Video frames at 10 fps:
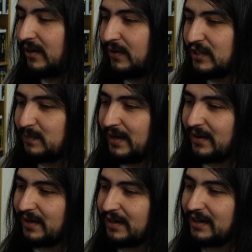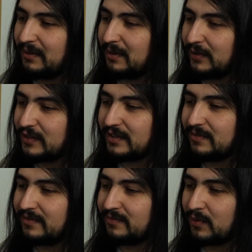The Holy Spider didn't get one, which is
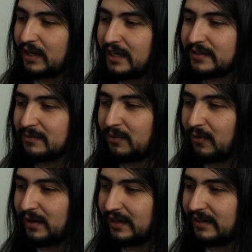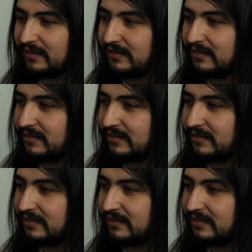pretty disappointing.